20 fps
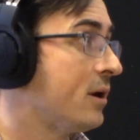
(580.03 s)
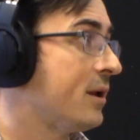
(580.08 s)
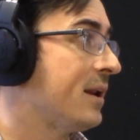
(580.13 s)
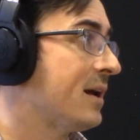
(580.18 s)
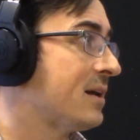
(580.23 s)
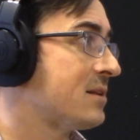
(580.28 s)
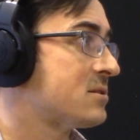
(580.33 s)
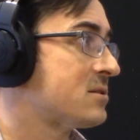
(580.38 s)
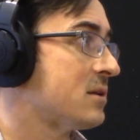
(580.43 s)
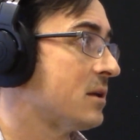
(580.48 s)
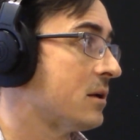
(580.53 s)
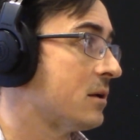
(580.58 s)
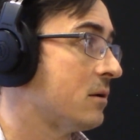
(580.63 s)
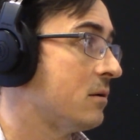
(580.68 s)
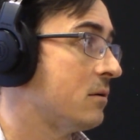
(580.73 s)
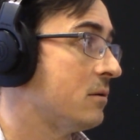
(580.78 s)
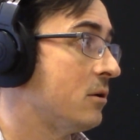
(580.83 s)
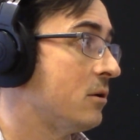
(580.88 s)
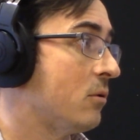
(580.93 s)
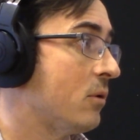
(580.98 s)
and that's like
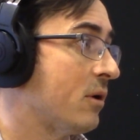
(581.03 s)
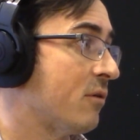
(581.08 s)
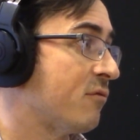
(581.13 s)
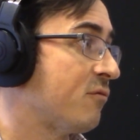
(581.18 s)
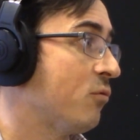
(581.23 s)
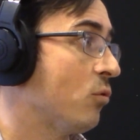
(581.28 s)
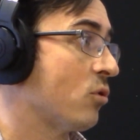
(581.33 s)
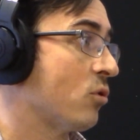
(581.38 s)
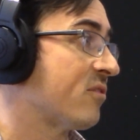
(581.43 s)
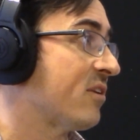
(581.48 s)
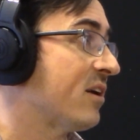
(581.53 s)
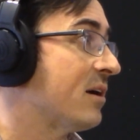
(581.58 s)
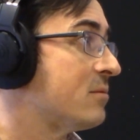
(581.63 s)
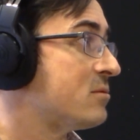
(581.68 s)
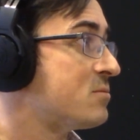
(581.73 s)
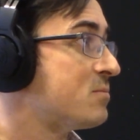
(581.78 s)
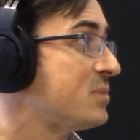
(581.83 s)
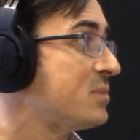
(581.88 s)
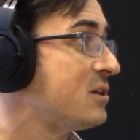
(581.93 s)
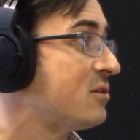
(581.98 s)
at a 4
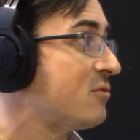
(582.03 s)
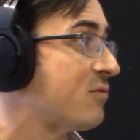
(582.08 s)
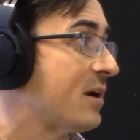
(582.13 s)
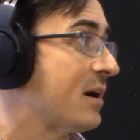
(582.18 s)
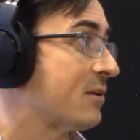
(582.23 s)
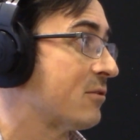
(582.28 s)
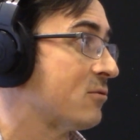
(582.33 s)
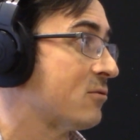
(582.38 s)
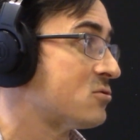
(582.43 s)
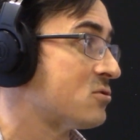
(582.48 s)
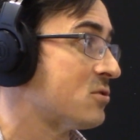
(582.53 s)
times peak factor.